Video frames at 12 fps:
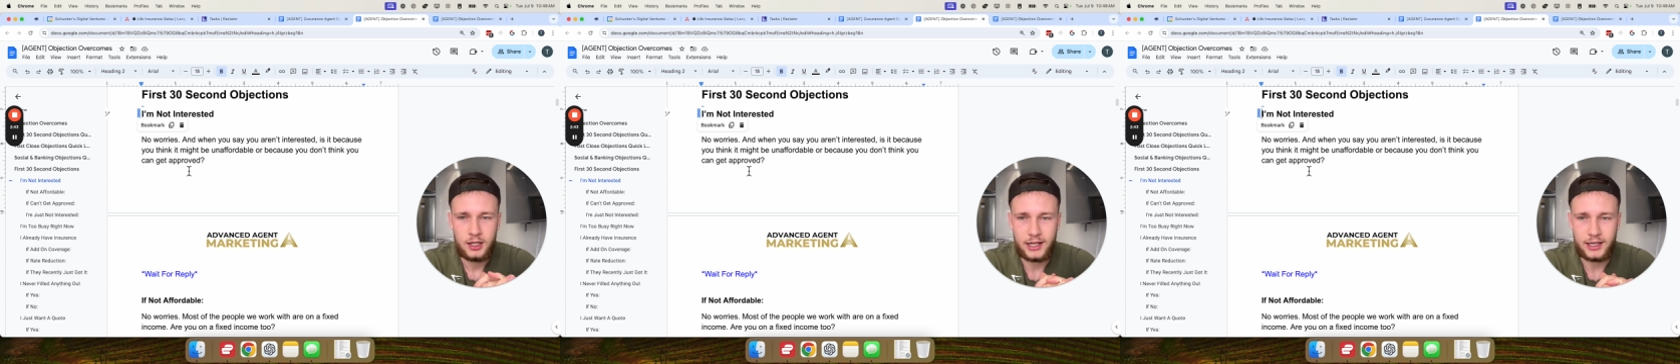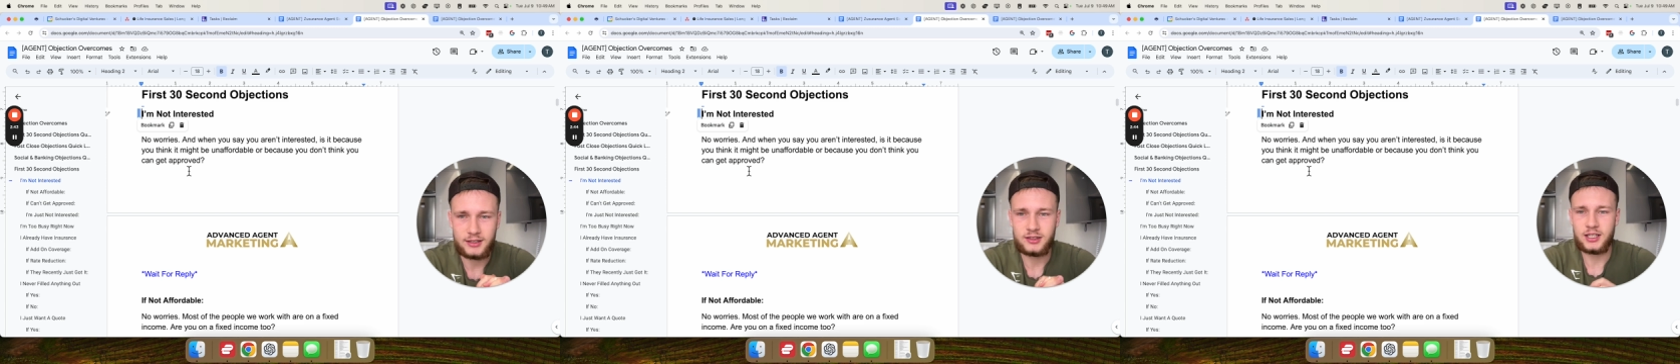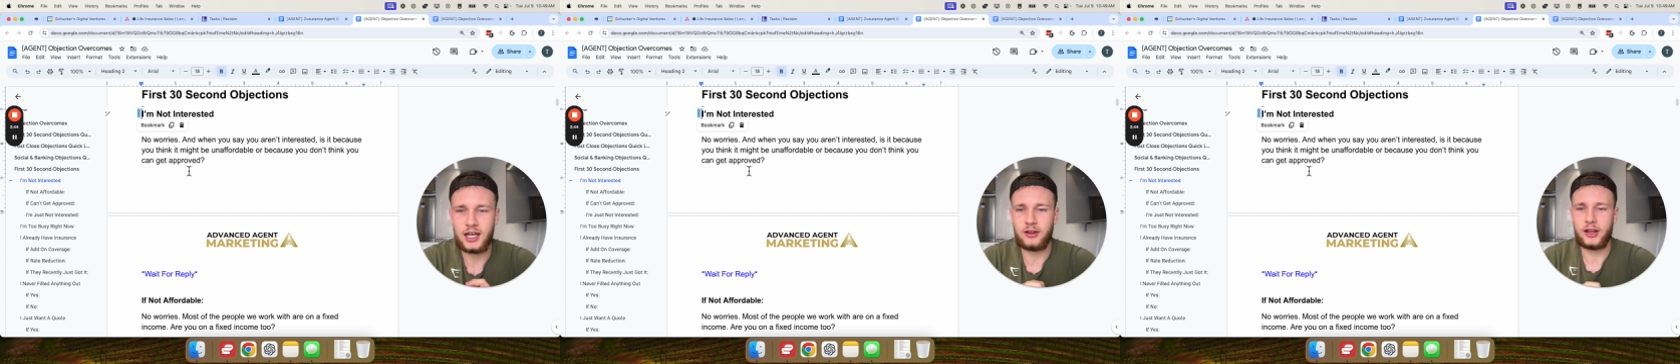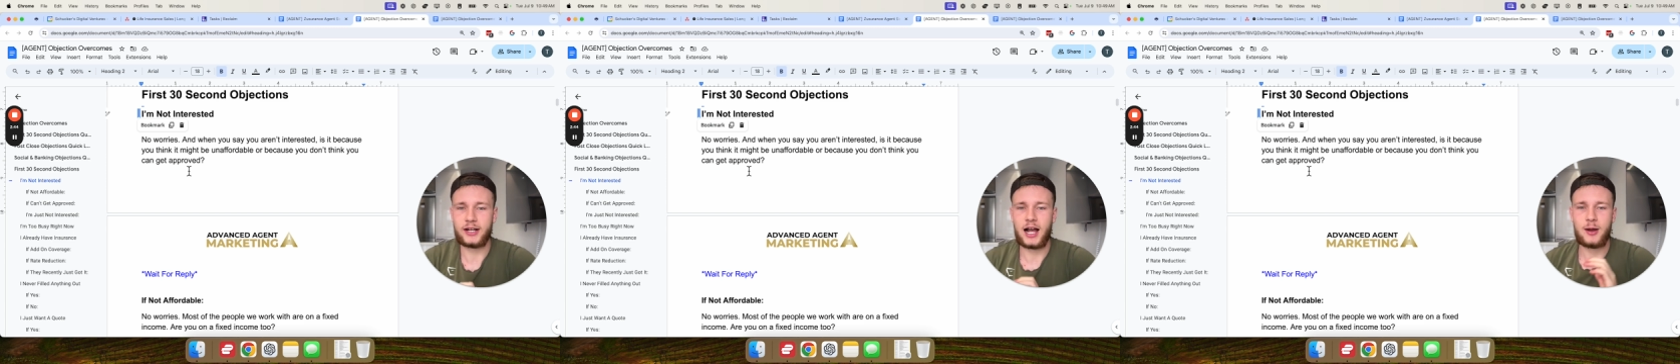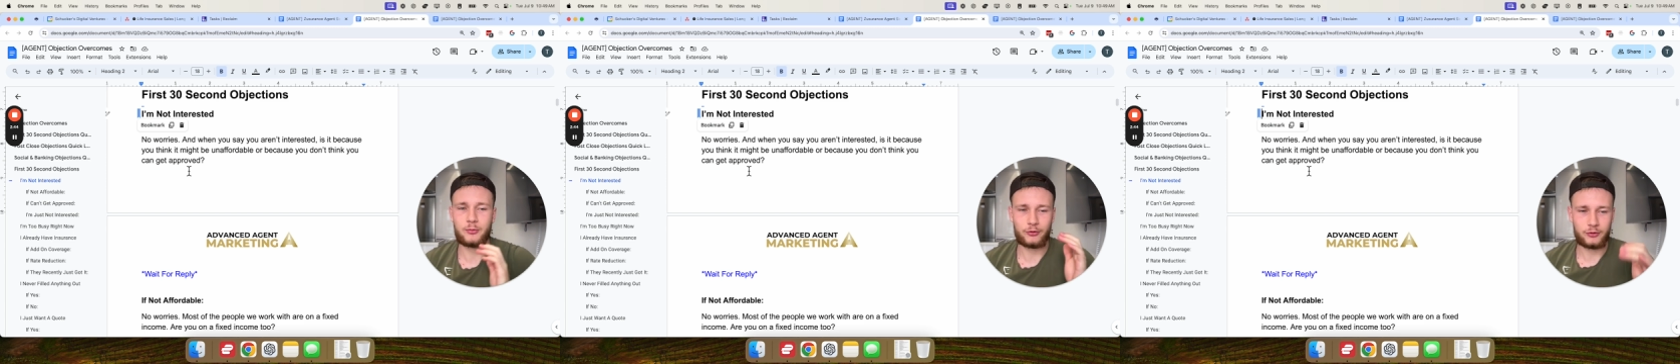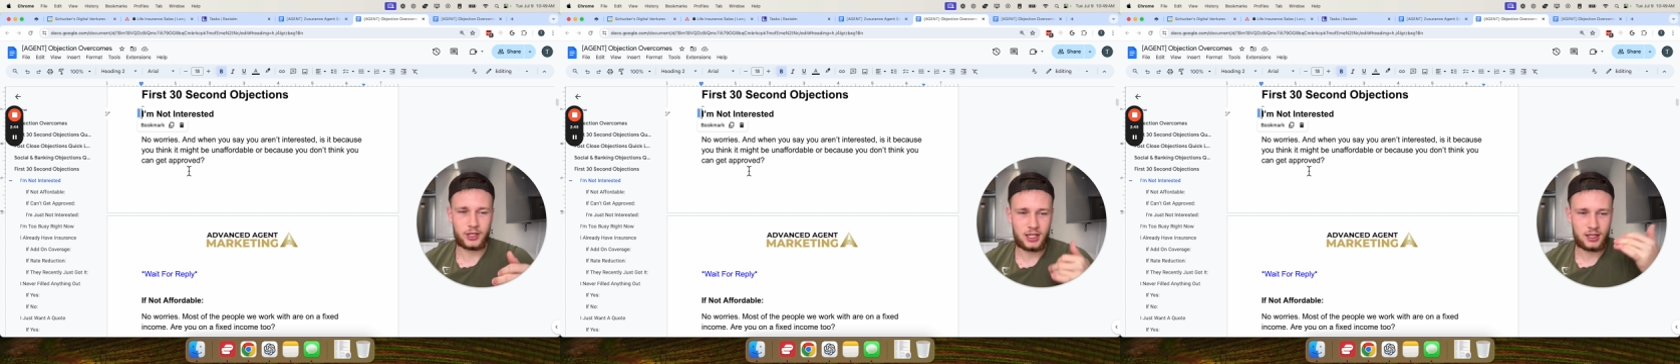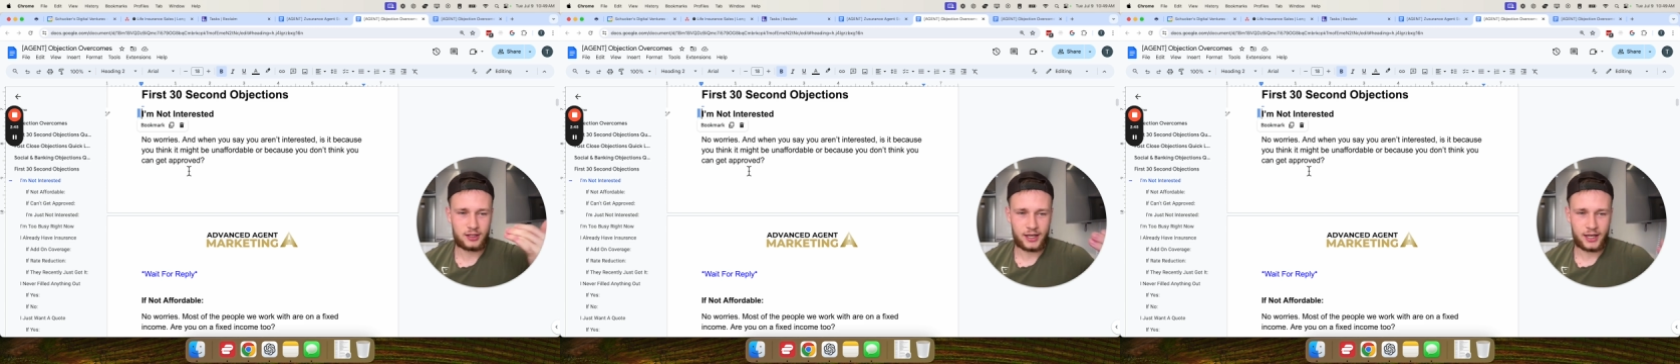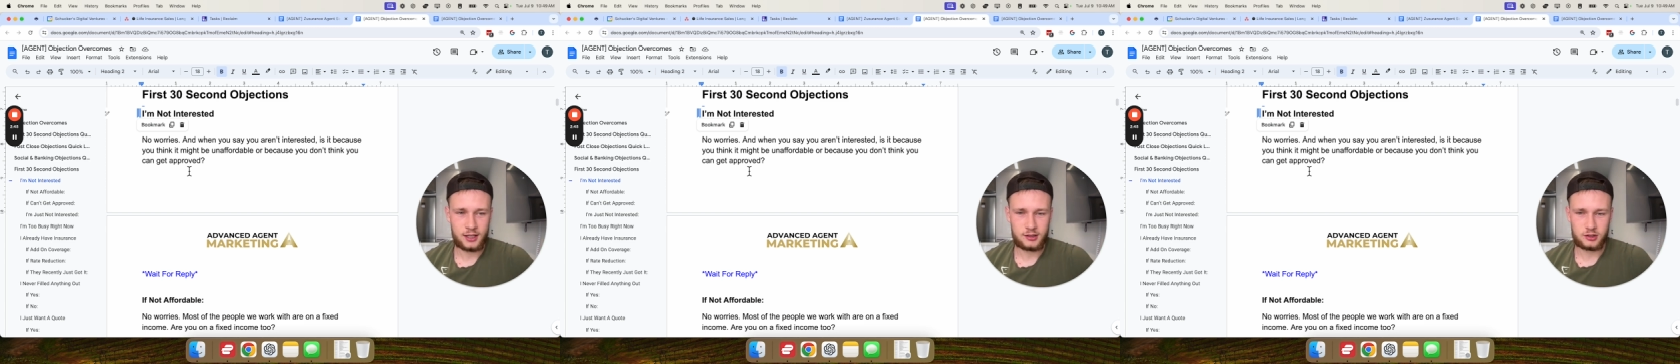Now you see how I'm reading
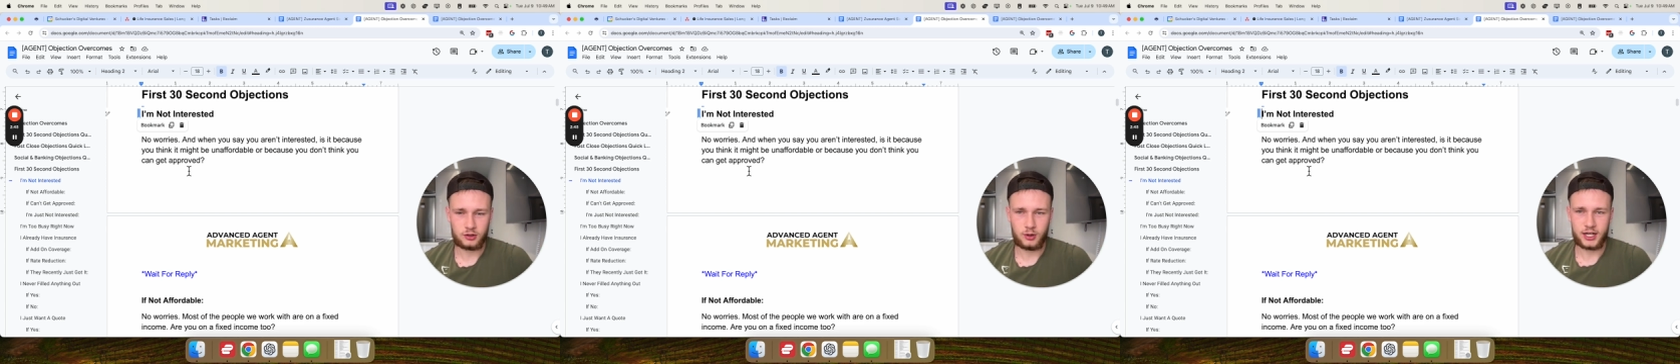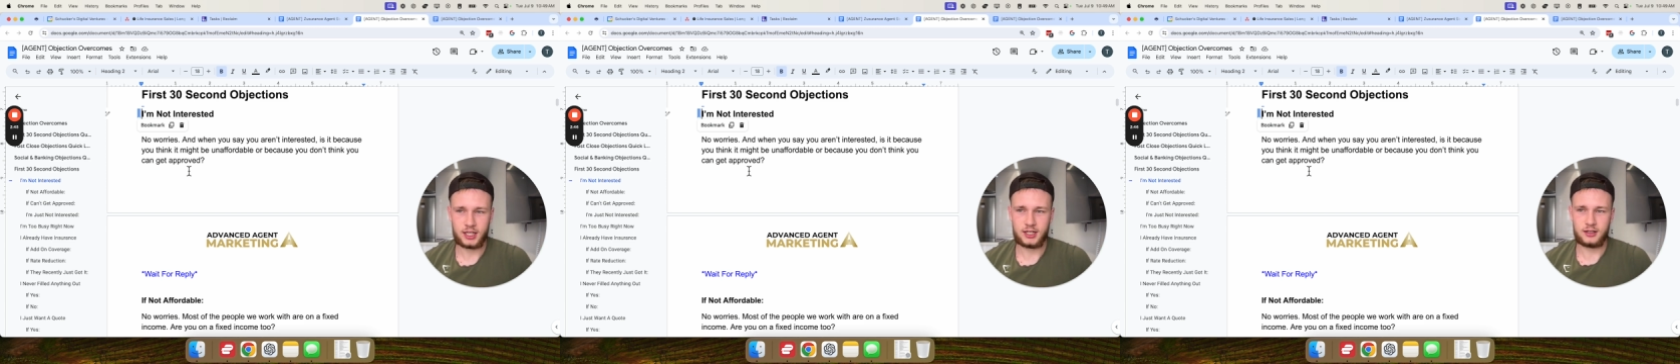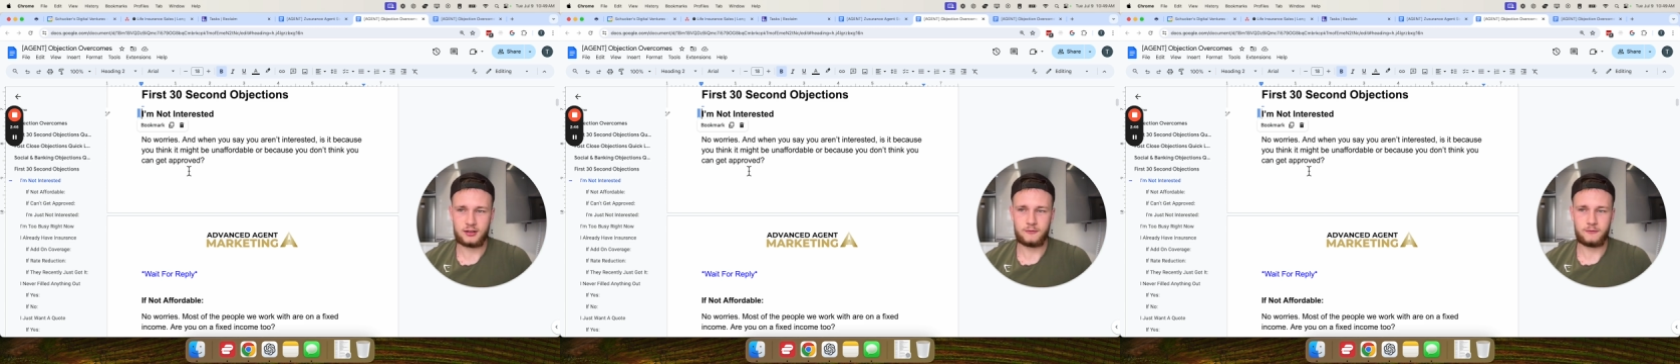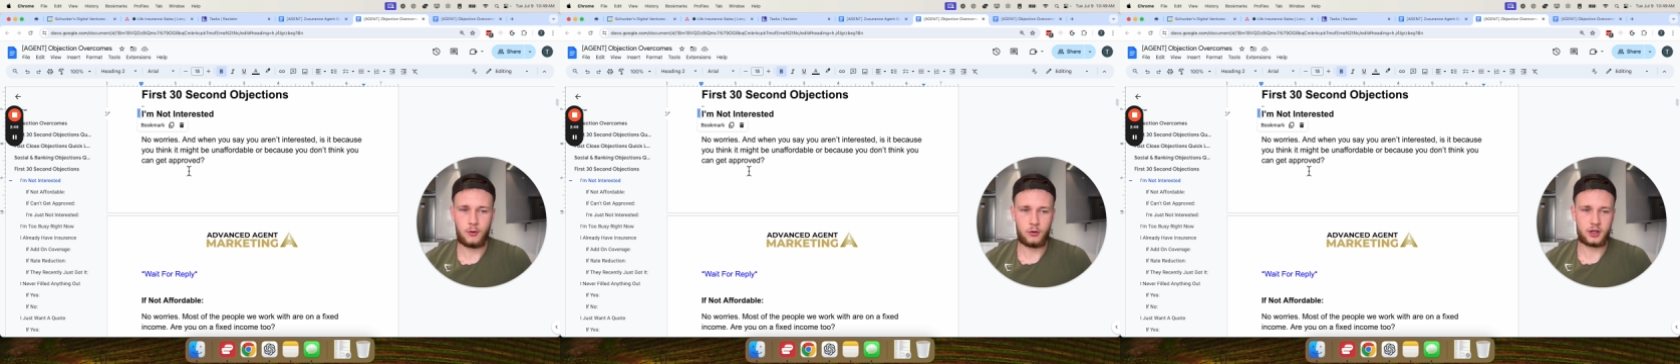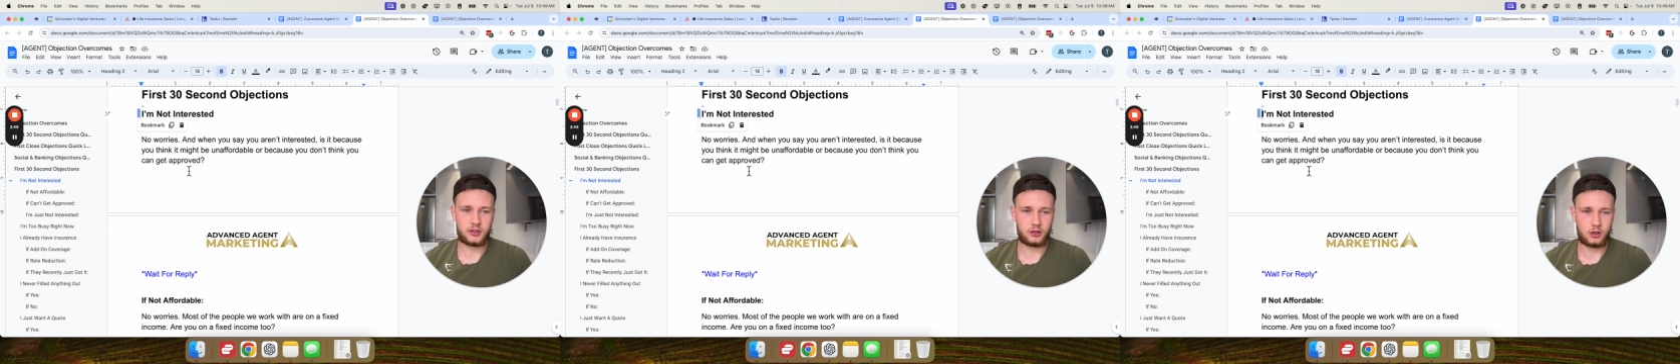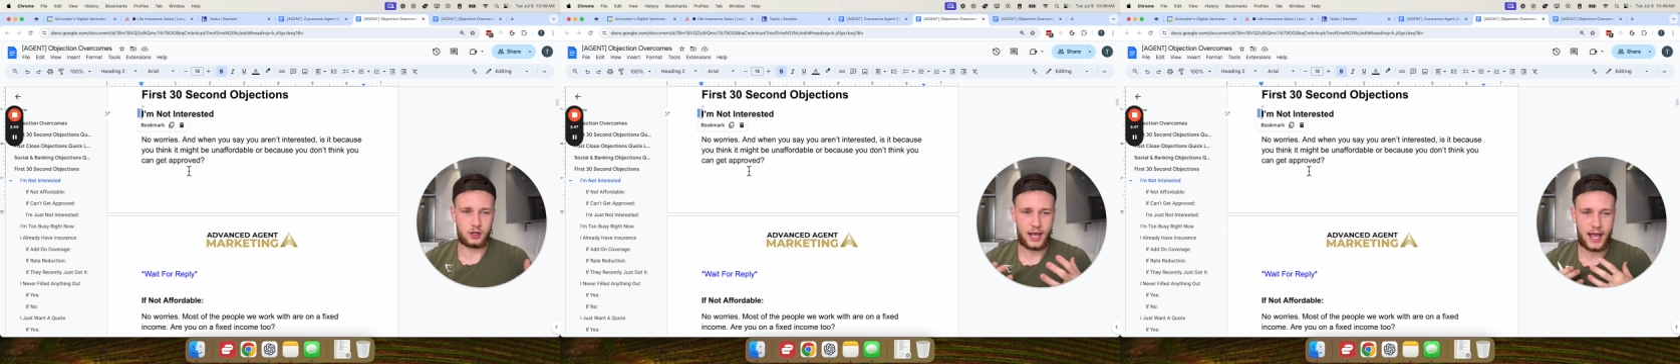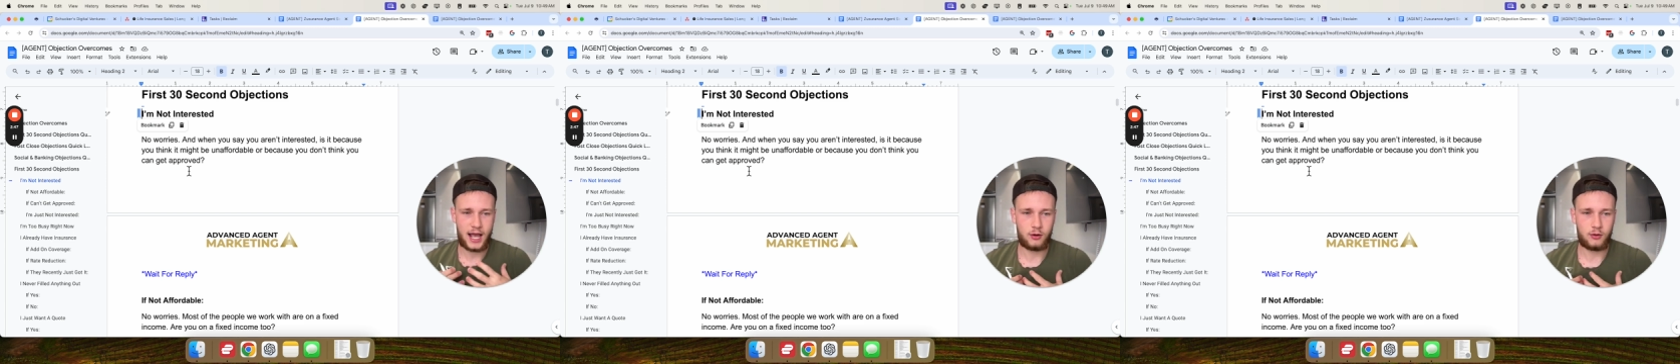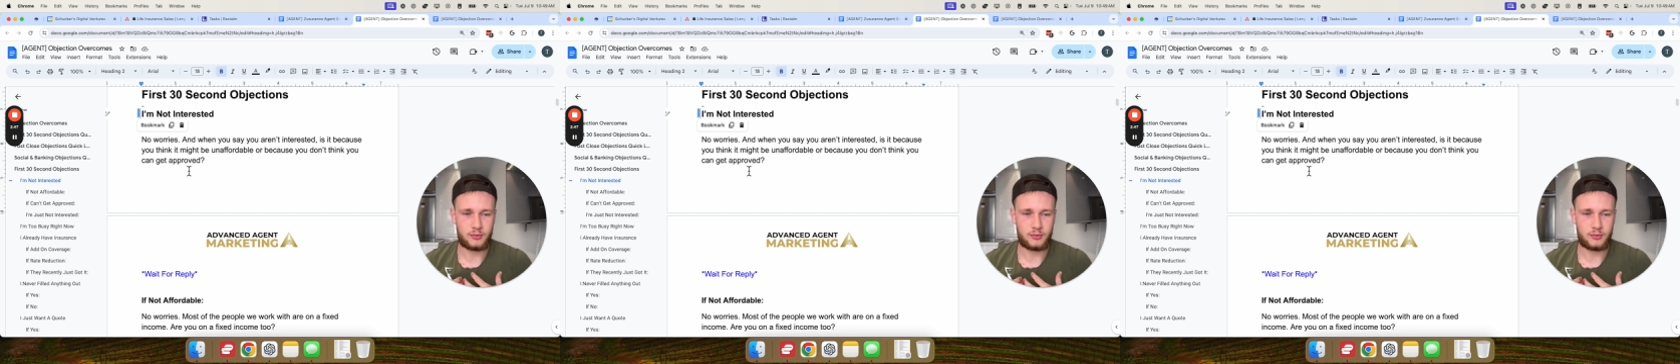that so I can focus on how I'm